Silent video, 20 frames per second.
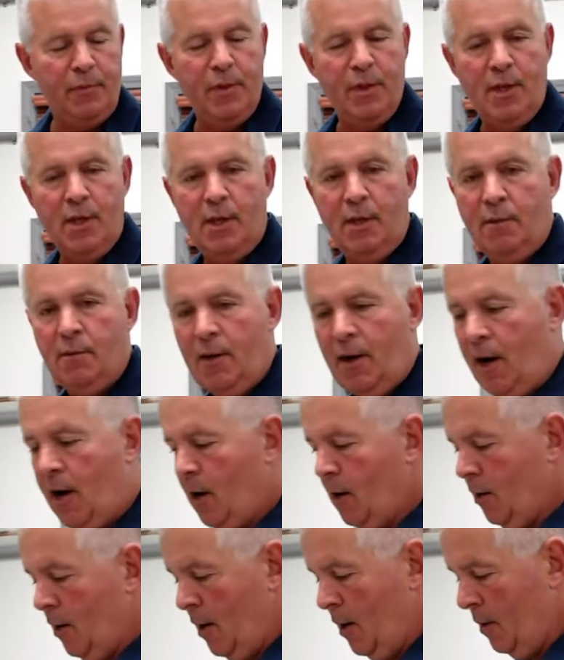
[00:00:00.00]
the
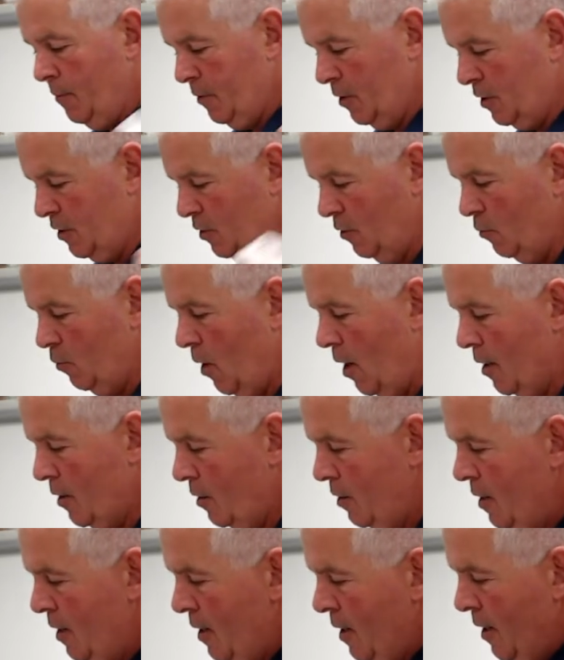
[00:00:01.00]
distilled
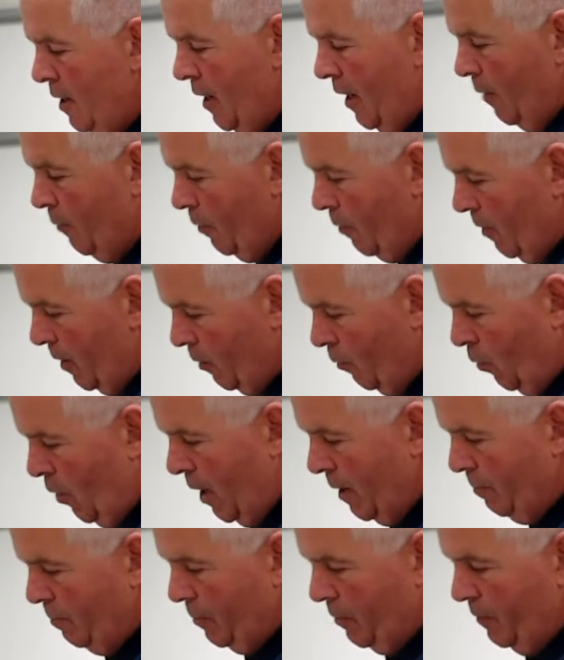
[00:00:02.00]
water, and we want to
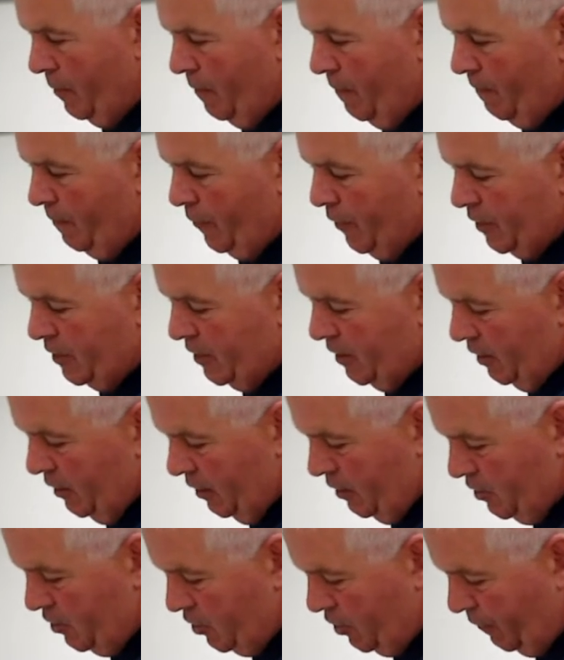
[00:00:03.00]
wipe the
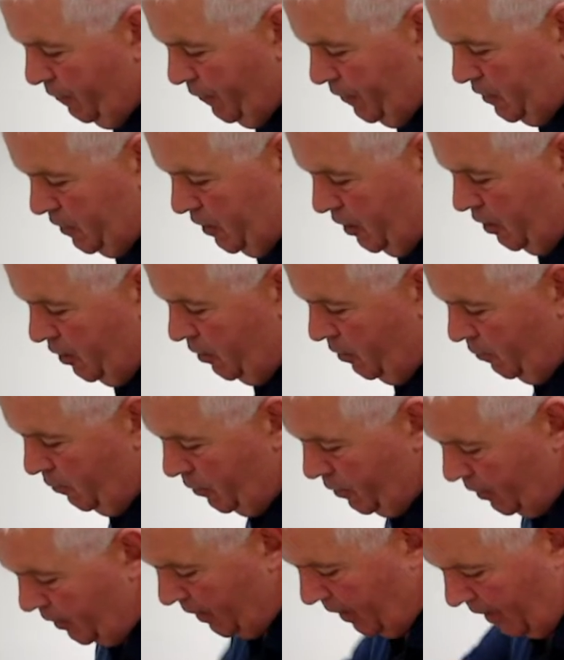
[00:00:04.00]
sealing surface here
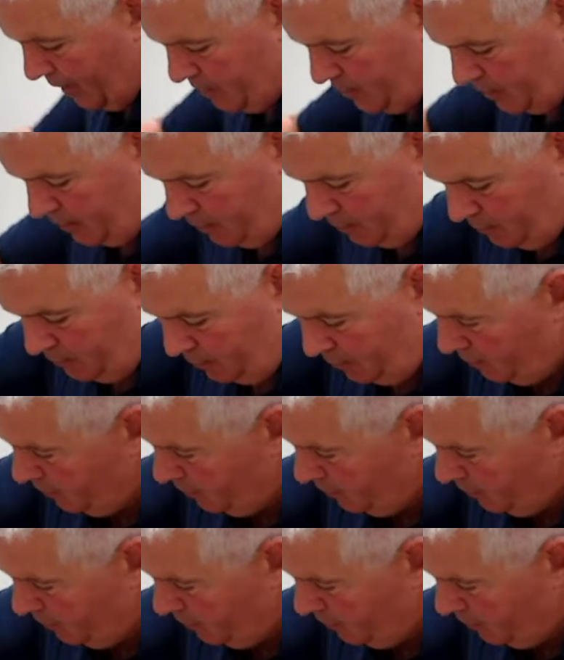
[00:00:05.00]
where the gasket